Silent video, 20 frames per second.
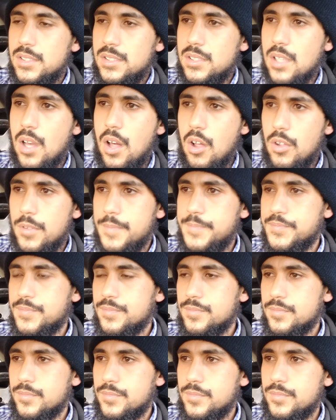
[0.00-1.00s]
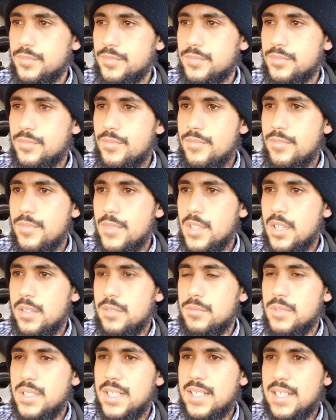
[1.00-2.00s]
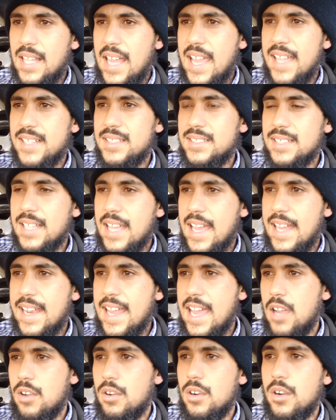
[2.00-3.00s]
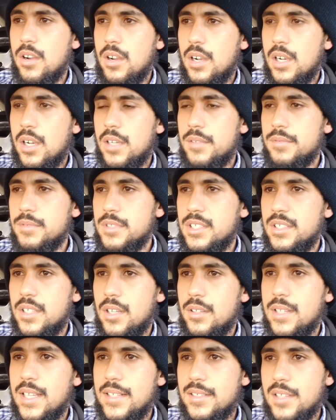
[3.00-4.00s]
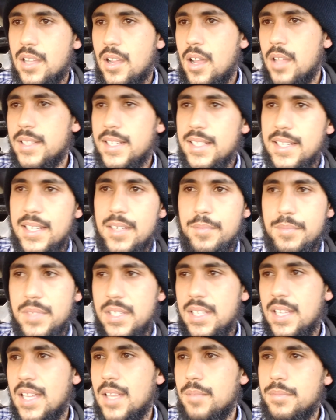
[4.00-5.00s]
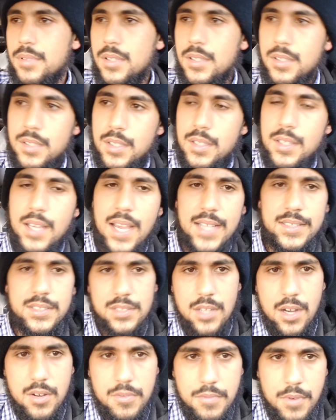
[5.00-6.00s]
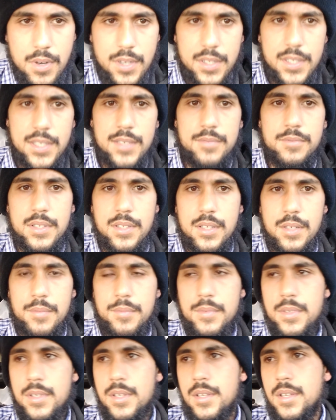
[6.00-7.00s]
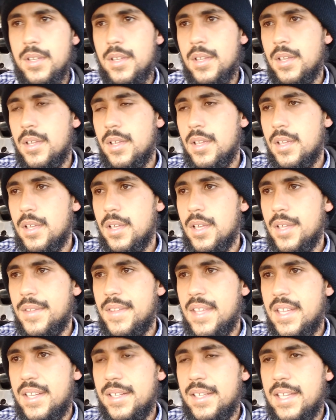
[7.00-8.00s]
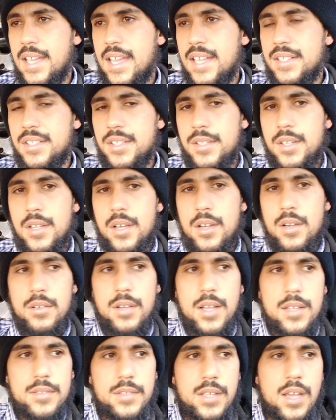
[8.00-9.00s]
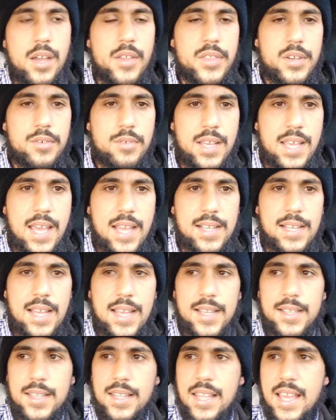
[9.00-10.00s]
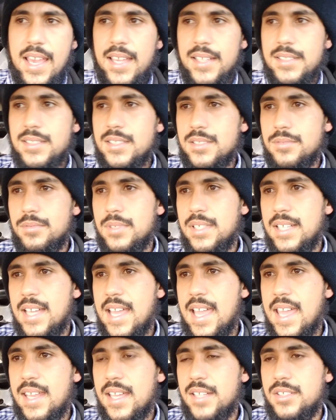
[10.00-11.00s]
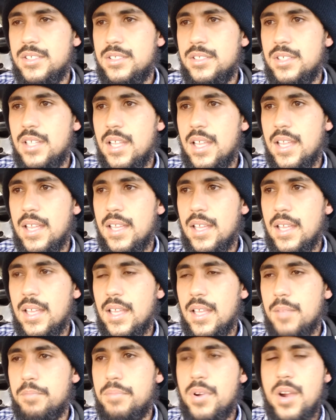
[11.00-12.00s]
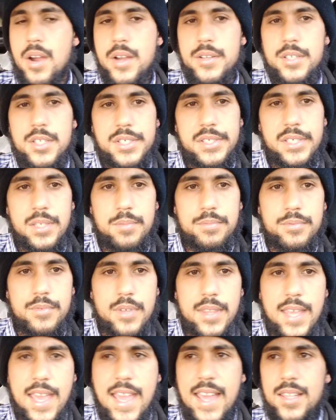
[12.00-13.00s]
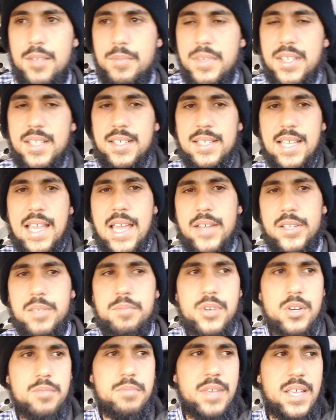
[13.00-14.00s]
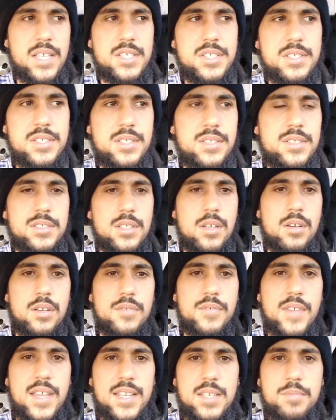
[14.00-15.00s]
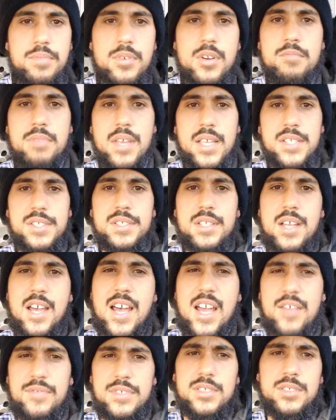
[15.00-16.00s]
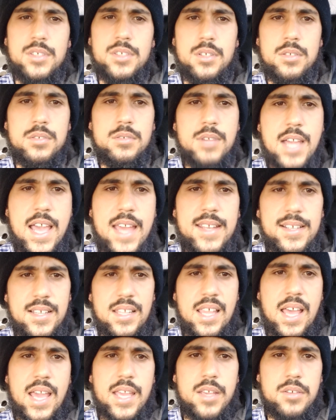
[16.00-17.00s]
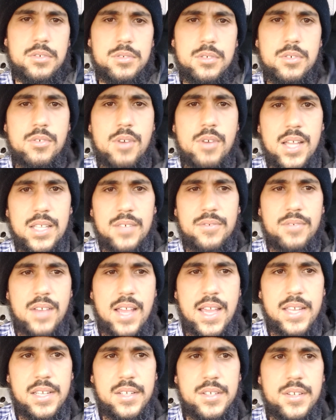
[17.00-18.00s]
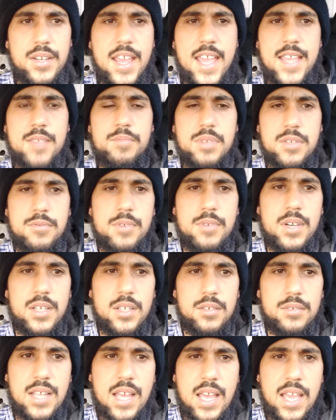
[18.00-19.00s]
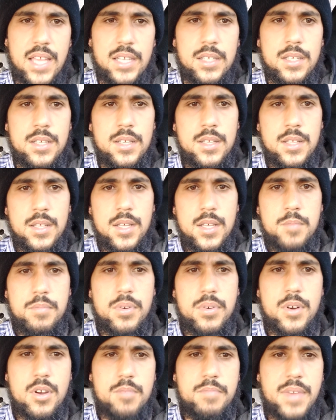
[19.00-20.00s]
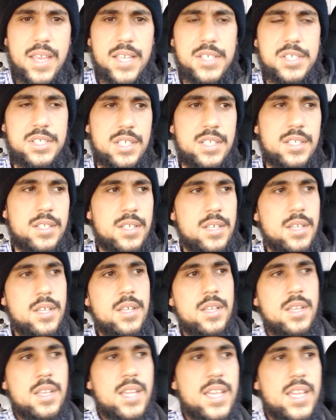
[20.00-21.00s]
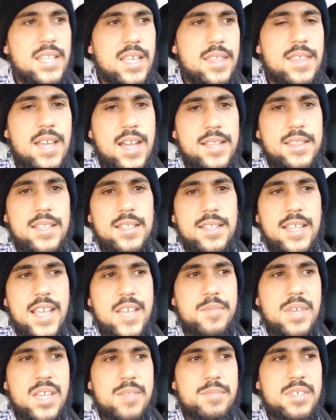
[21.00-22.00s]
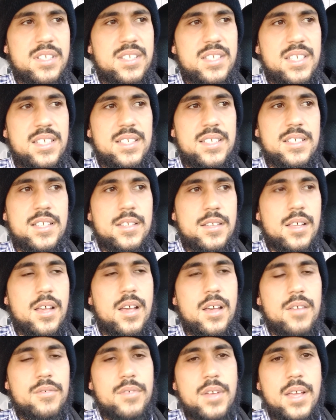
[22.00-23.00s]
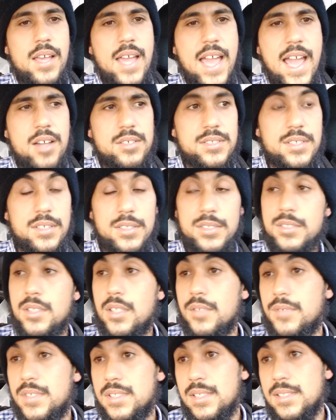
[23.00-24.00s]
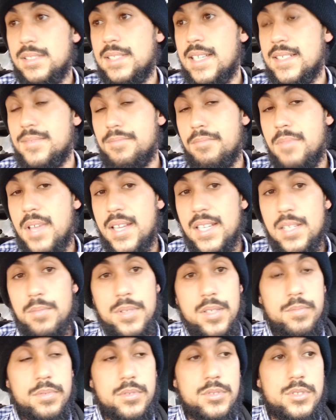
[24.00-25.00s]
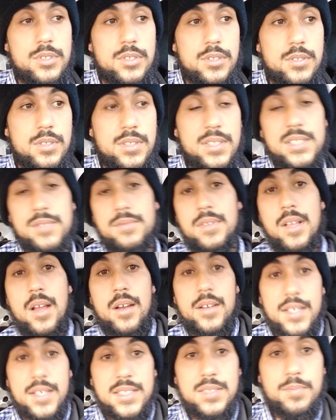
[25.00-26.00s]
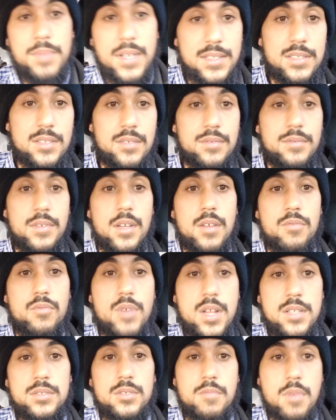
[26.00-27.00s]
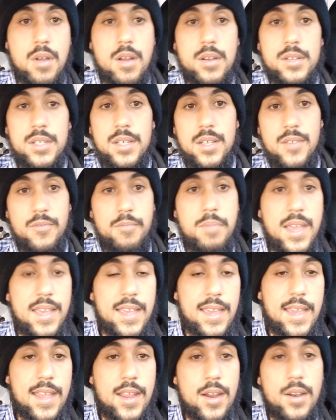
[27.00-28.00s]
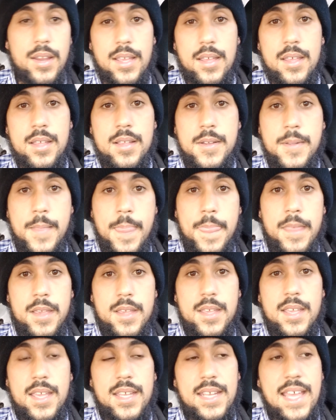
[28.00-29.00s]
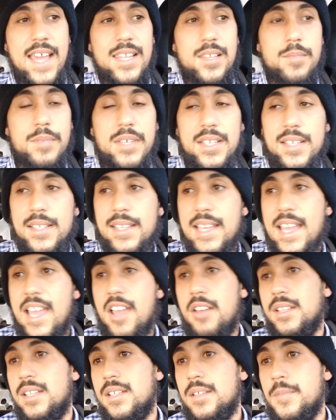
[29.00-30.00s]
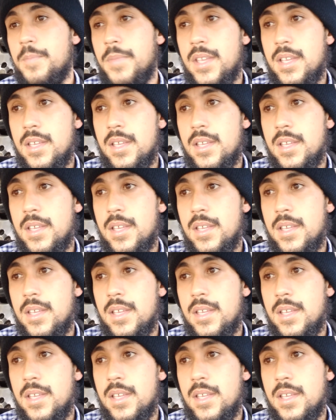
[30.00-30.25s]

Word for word: So when the clients got out, or you know, they'd call, they'd hit me up. I'd start working with them. And then again, you know, the other way I got clients is we had a, a, uh, partnership with Alameda County Probation. So if any probation officer who had a client who qualified under AB 109 probation, and they thought that they may be needing of uh, housing services, as many people do in this very expensive uh, rental market of Bay Area and Alameda County.